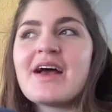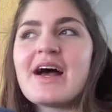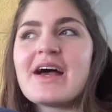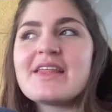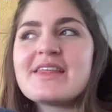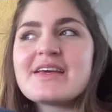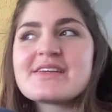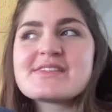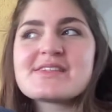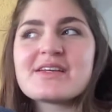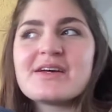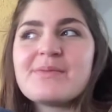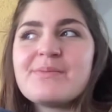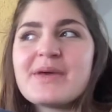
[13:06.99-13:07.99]
I think it's
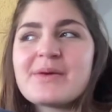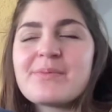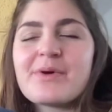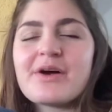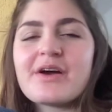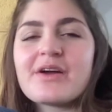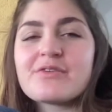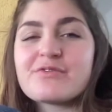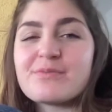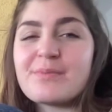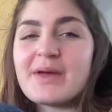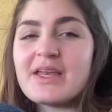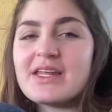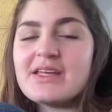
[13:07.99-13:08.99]
a big part of
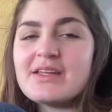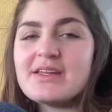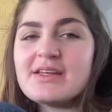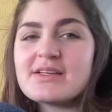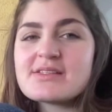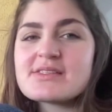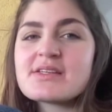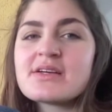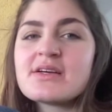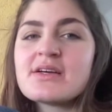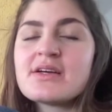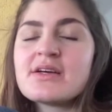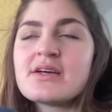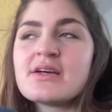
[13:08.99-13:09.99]
many EDs.
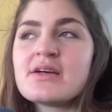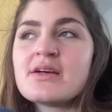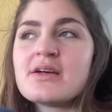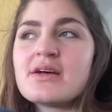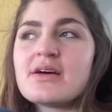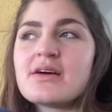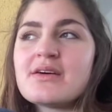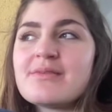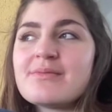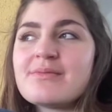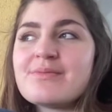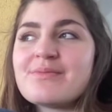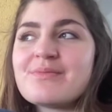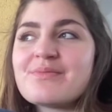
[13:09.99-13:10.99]

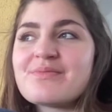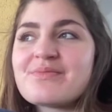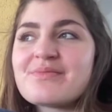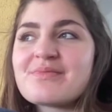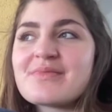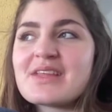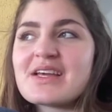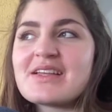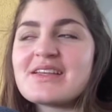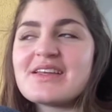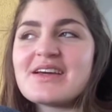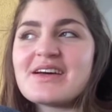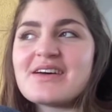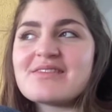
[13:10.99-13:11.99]
And
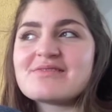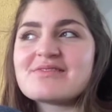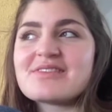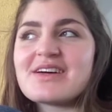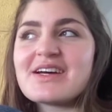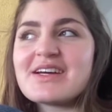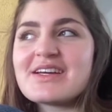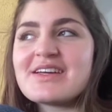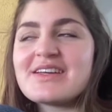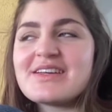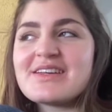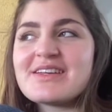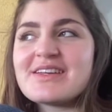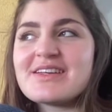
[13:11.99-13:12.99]
yeah,
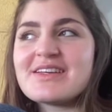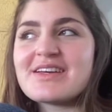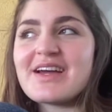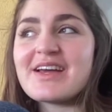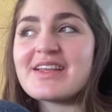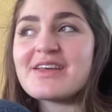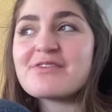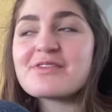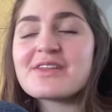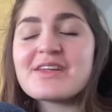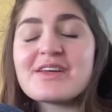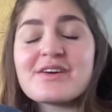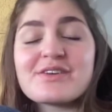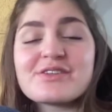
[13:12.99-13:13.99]
I
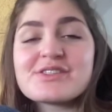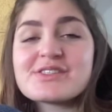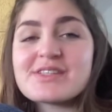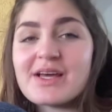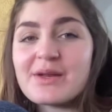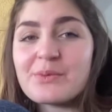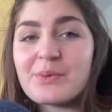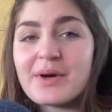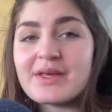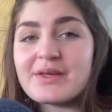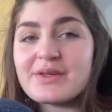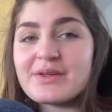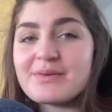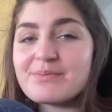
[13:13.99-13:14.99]
definitely understand
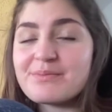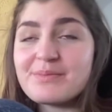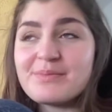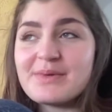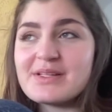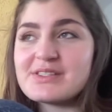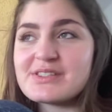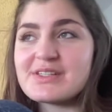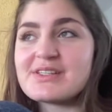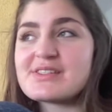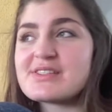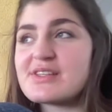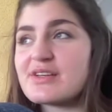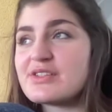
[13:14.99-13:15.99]
why binging
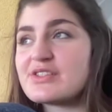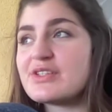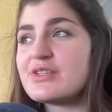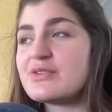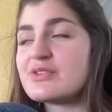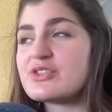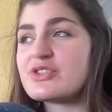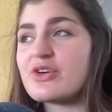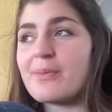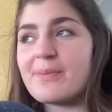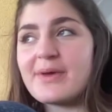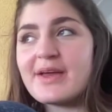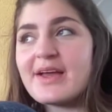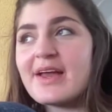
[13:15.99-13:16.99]
is such a huge
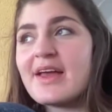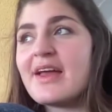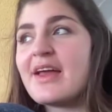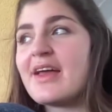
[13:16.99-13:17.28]
topic.